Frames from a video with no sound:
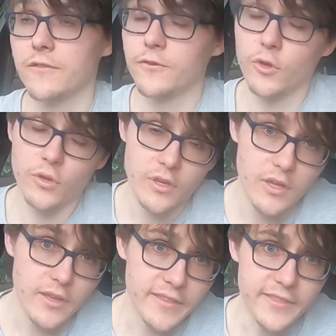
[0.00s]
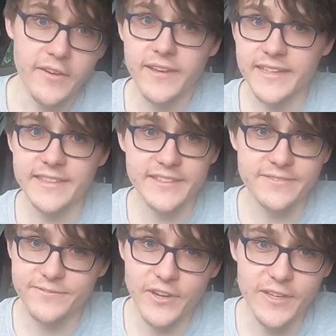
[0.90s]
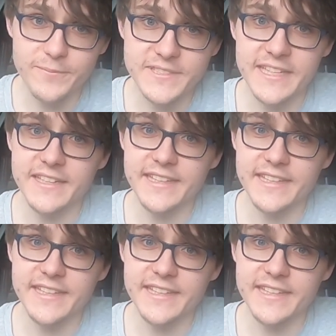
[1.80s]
For 95%